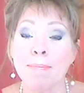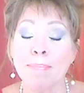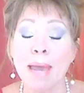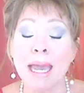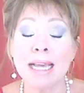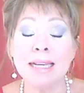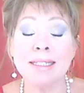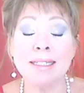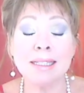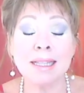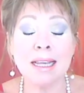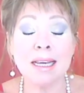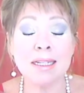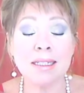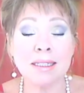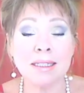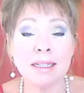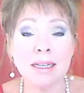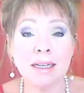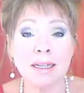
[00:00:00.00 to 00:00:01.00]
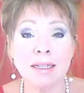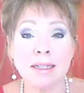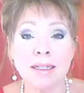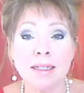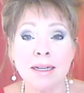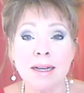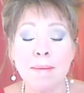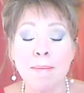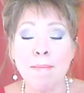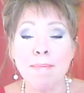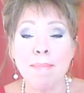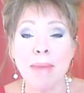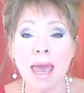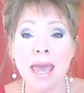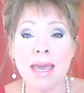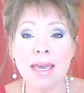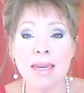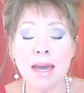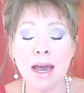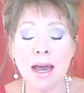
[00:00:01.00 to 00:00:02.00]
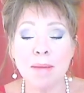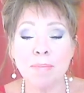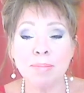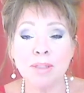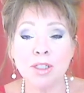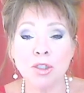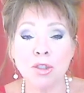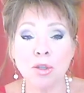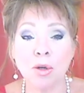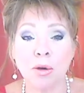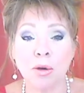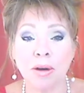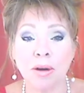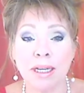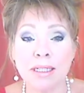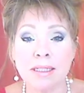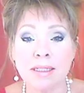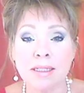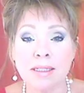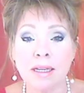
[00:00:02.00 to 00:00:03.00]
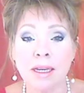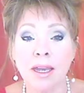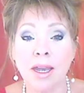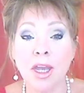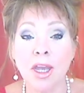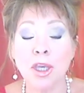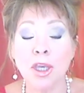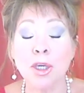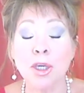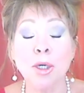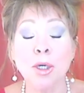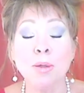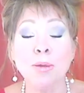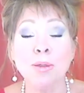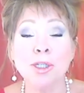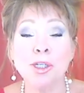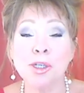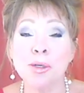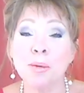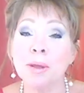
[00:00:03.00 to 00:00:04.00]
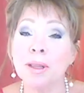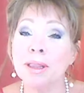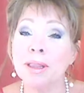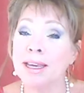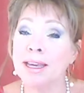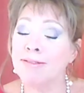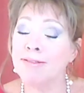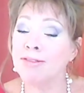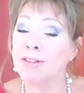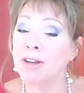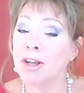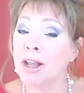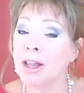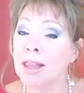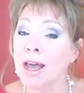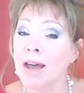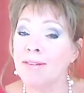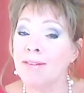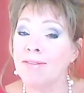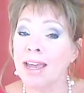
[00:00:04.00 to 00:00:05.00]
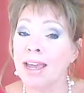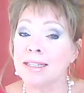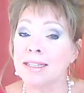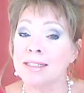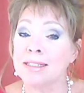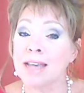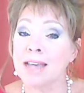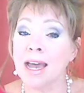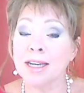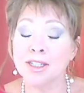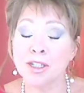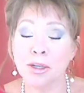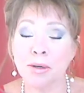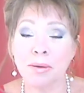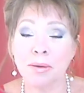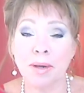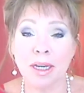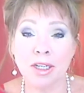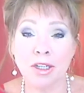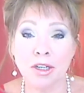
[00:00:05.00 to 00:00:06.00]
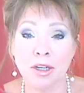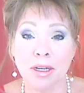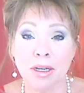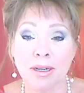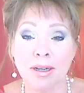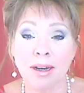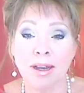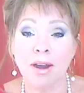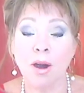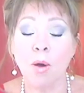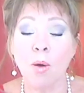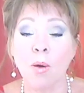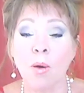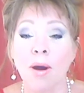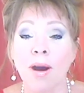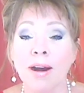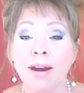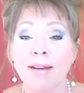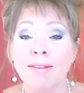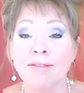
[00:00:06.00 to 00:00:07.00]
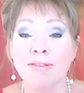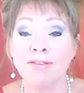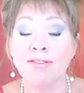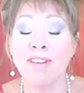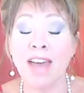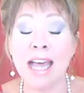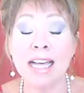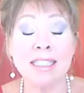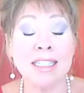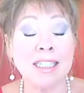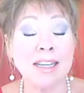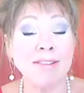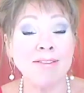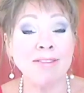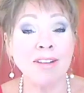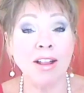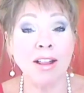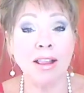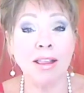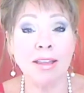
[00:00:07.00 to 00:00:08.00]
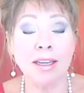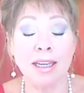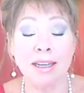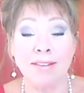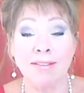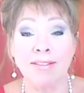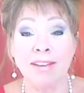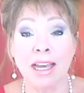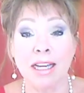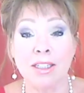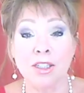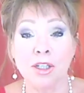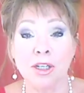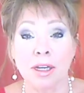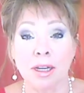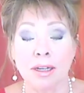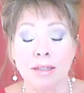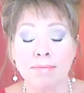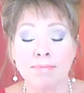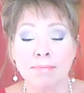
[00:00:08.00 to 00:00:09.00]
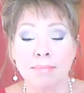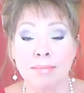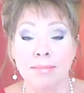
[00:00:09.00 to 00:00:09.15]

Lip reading: baseless, made up stories, usually full of exaggeration or fanciful invention.